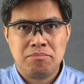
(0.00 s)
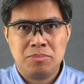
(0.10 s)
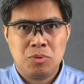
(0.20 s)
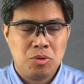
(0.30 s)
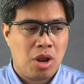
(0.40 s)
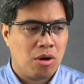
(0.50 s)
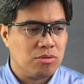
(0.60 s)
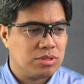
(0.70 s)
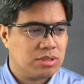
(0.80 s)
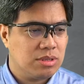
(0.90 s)
Who
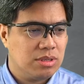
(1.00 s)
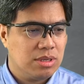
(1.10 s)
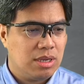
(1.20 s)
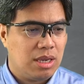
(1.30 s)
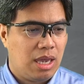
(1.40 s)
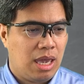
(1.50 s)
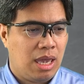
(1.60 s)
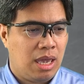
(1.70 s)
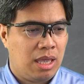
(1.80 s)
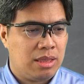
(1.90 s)
knows?
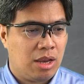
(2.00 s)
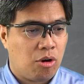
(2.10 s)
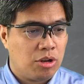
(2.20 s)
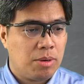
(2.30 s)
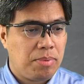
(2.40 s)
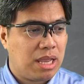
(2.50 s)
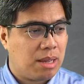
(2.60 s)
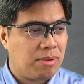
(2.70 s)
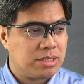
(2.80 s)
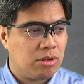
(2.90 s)
And their order
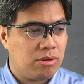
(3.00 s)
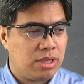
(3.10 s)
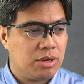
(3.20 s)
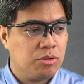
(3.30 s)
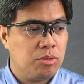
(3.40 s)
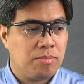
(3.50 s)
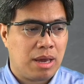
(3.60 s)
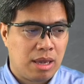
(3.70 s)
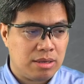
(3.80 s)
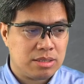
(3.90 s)
pickup has already grew
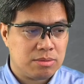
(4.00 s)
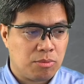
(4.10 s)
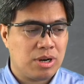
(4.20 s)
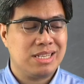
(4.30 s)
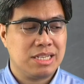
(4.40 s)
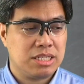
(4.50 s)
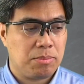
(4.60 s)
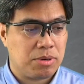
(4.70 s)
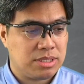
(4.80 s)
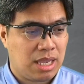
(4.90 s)
by more than
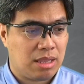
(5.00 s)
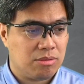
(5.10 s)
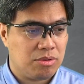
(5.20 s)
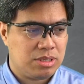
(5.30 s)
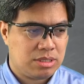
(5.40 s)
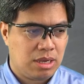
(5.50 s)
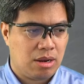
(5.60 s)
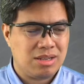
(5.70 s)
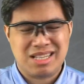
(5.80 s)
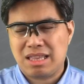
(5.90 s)
60%, which is,
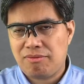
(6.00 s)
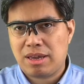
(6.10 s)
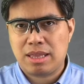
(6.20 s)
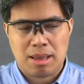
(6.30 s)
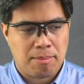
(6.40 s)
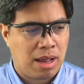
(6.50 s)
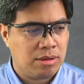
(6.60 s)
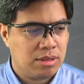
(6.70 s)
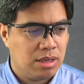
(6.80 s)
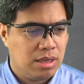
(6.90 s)
a significant amount
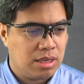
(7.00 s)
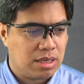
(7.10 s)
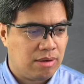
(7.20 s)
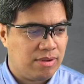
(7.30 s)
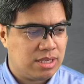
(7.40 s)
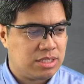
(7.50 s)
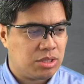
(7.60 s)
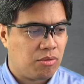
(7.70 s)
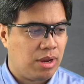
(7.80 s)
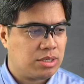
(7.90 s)
given the
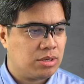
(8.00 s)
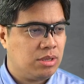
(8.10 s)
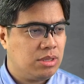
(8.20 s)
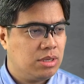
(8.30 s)
situation.